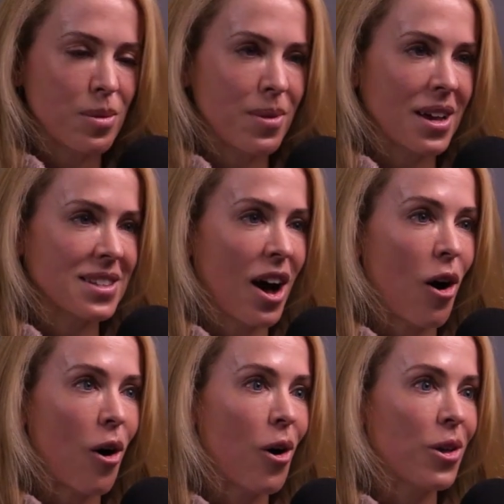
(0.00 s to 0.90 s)
what makes
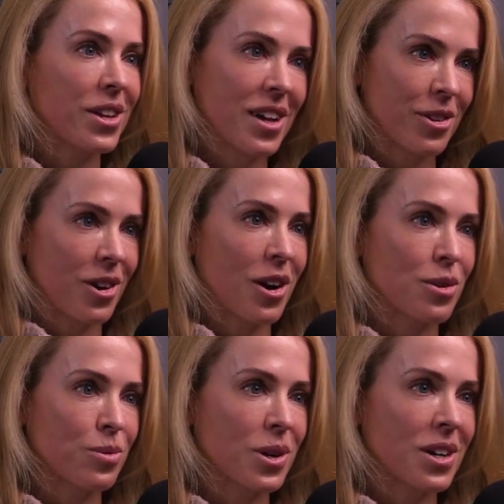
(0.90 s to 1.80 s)
all the other
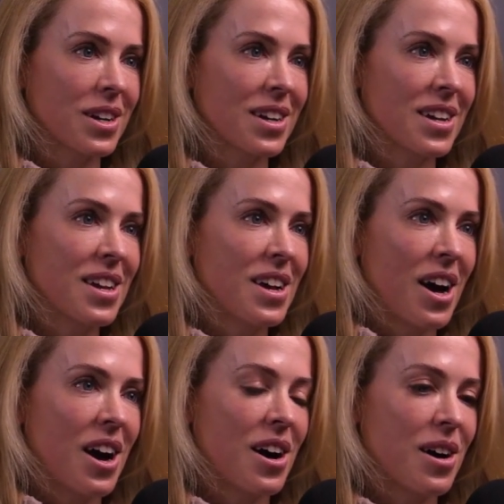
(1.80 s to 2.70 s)
hard work
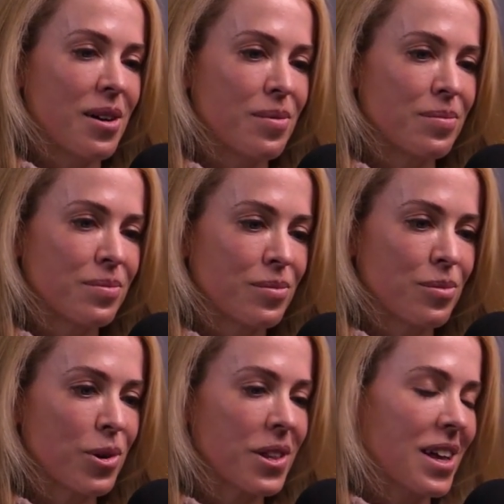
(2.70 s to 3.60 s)
um,
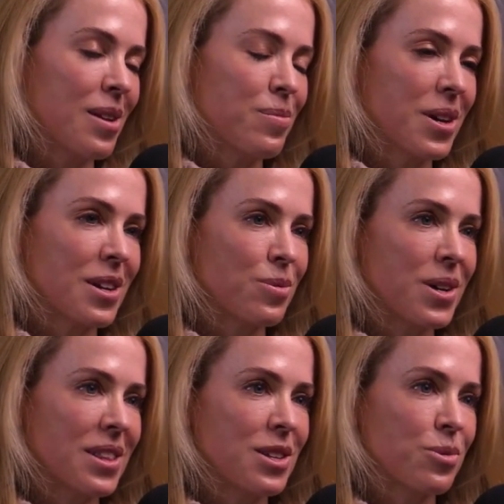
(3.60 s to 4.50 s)
worth it because we
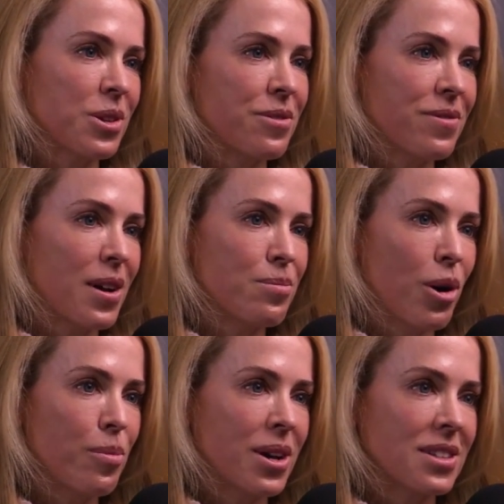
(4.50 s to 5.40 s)
get these really fun
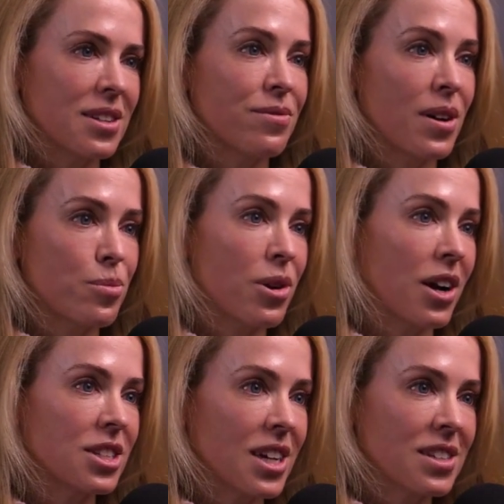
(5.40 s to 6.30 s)
moments and fun
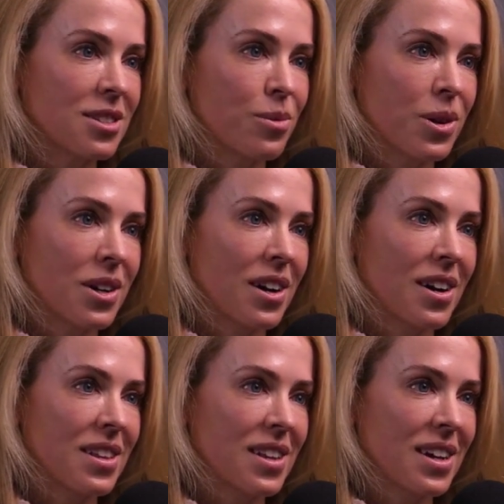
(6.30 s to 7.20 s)
projects to work
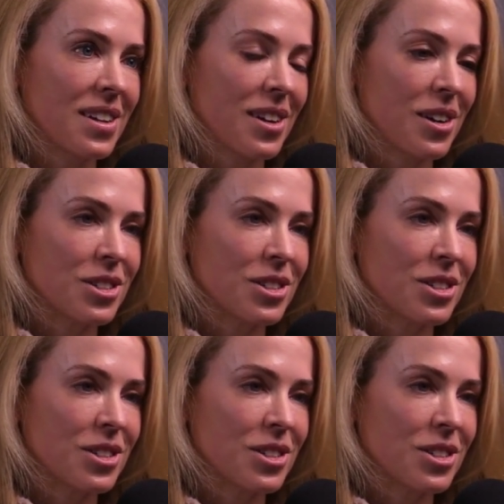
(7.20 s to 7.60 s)
on that yeah.